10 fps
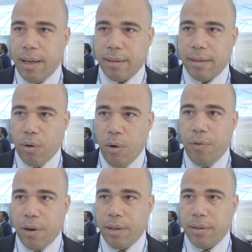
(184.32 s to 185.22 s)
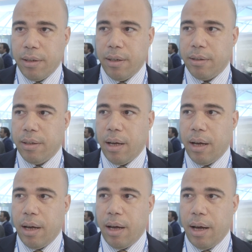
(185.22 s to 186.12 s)
that conference is,
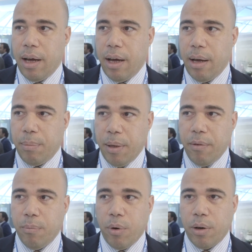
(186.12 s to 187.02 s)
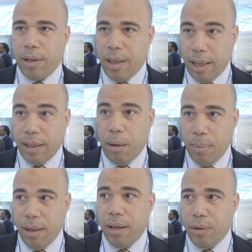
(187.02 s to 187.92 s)
I believe, more than
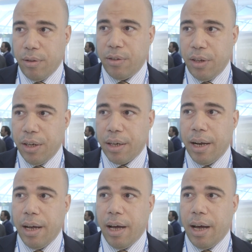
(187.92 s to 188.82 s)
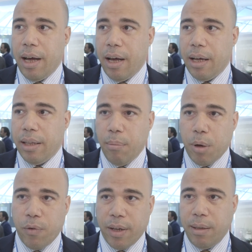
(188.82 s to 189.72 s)
double this year.
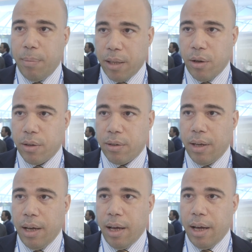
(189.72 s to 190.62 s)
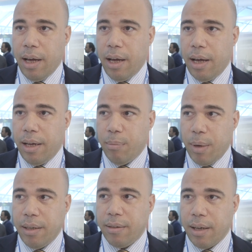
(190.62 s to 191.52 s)
Number of exhibitors in
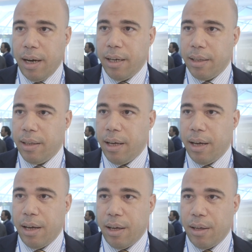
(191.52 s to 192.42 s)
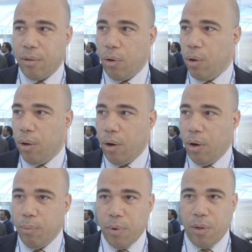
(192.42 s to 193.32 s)
marine side,
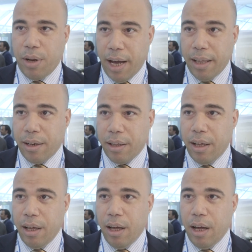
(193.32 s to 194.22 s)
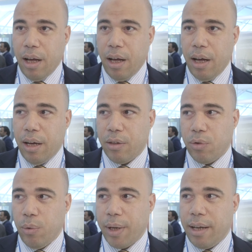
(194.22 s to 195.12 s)
almost 300.
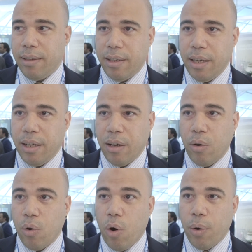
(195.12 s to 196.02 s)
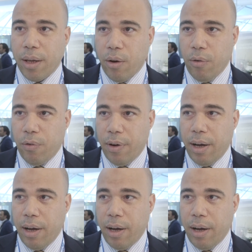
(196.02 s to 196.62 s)
So we can see growing of